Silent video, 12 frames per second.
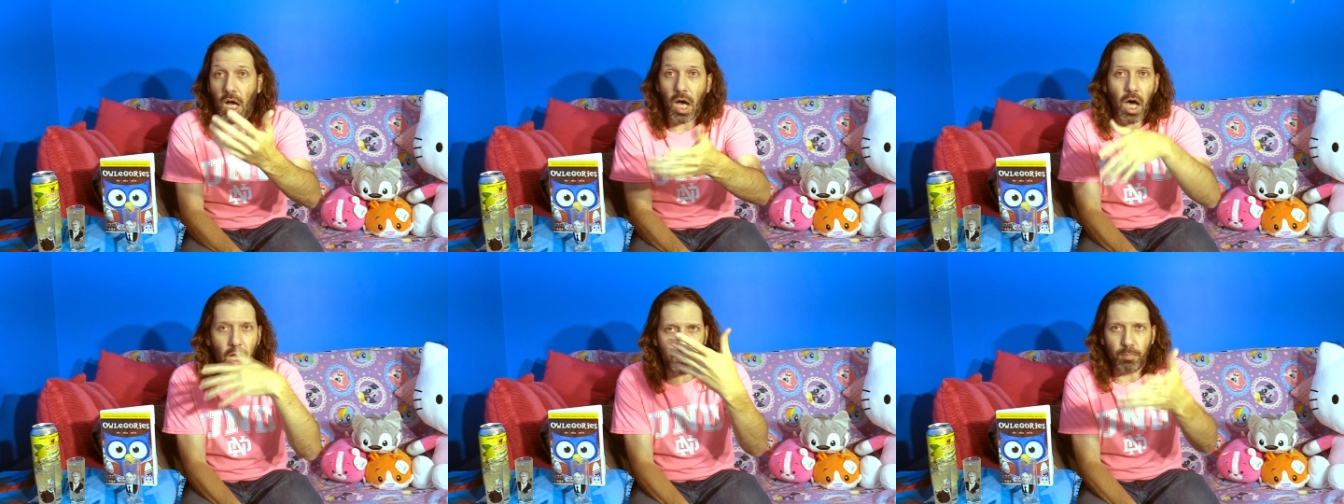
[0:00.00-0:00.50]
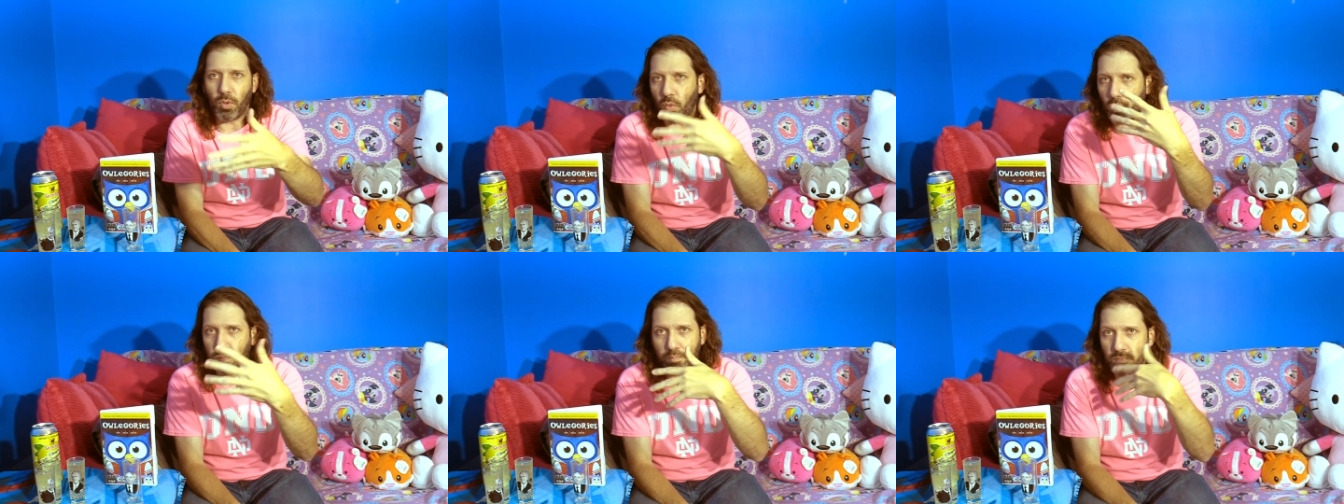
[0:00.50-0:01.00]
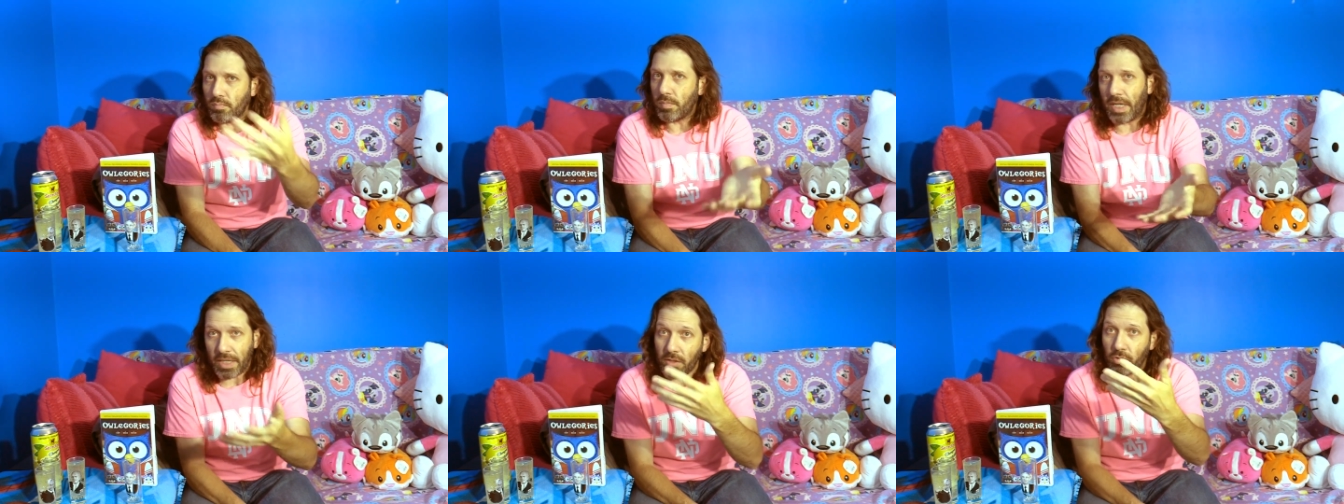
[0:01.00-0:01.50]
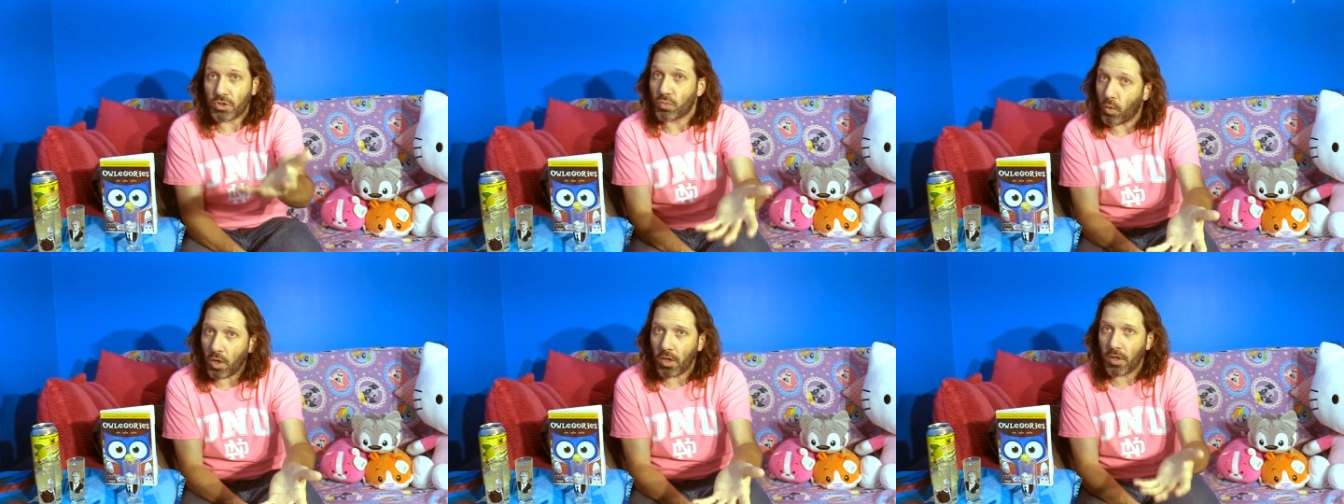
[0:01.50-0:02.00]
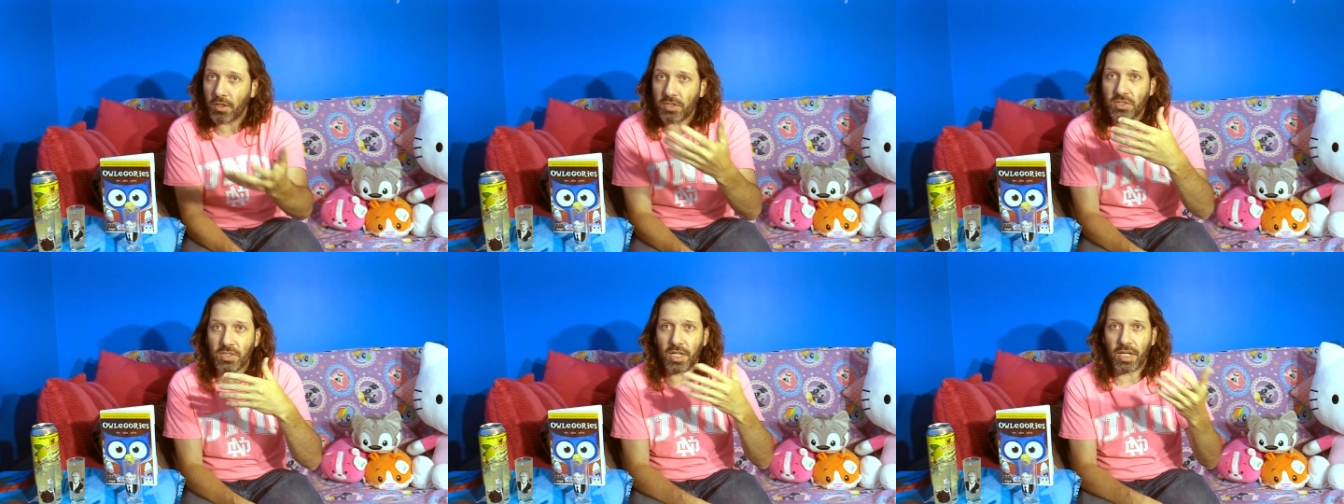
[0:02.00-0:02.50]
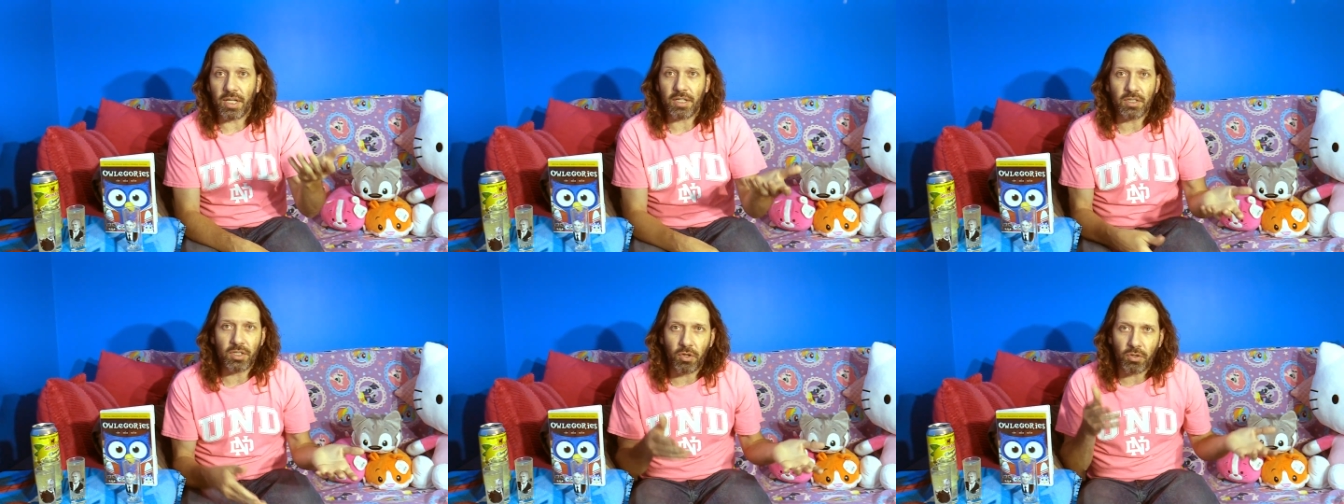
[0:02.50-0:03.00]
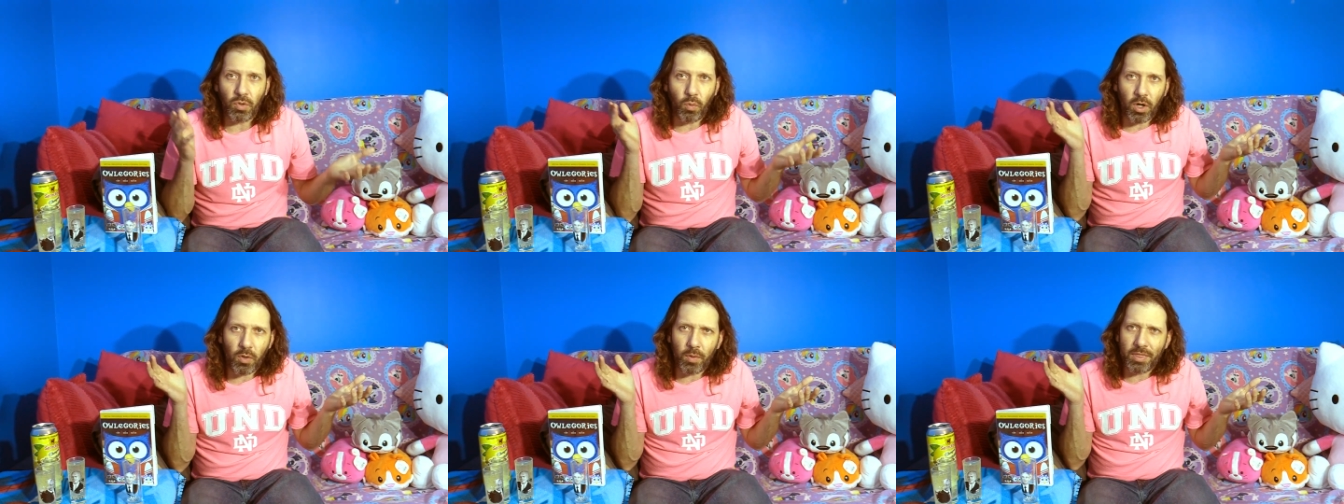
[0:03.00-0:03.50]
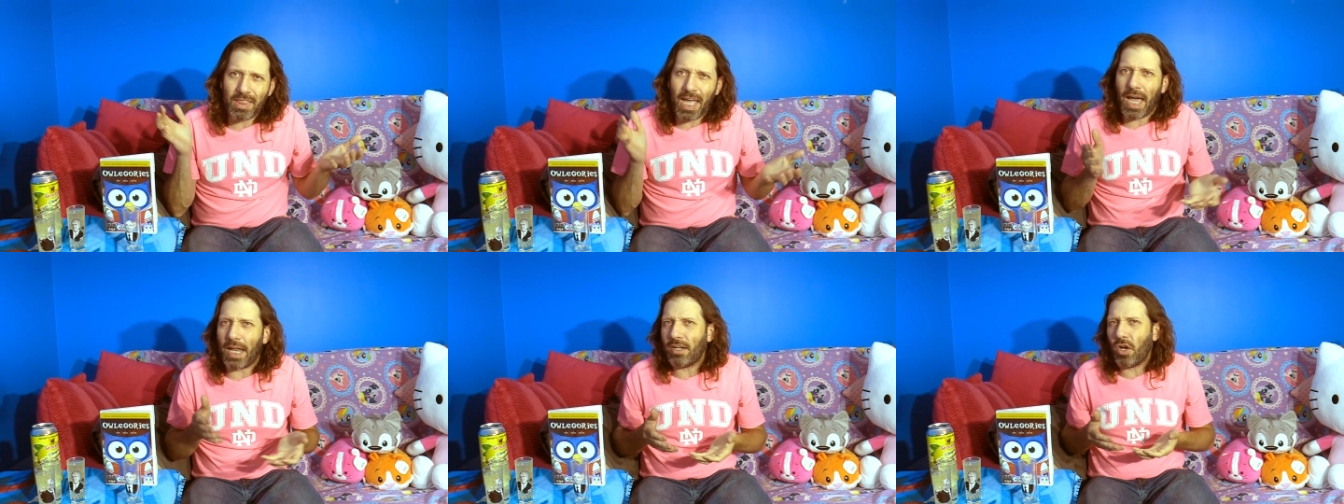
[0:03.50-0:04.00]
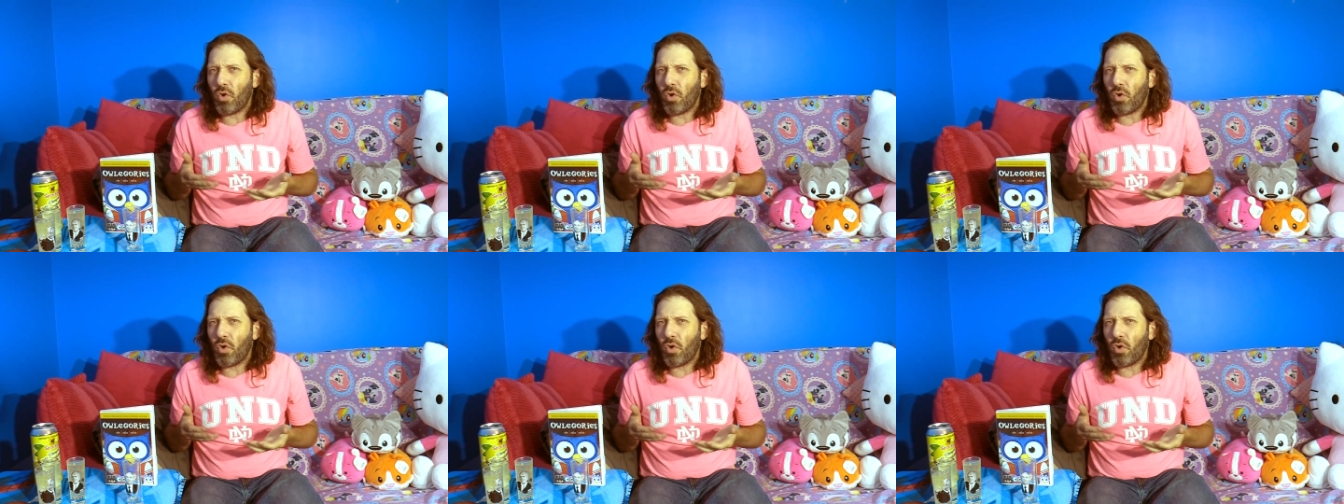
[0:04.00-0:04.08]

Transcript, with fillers: audible English words, and, you know, you work with that.